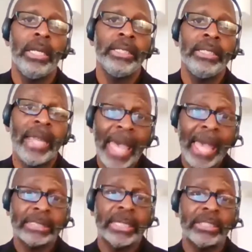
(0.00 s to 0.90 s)
get
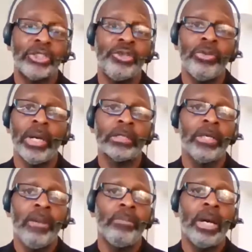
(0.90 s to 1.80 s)
access to us,
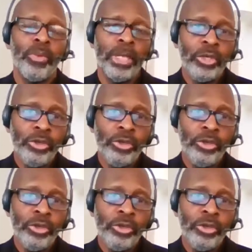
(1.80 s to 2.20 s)
but we're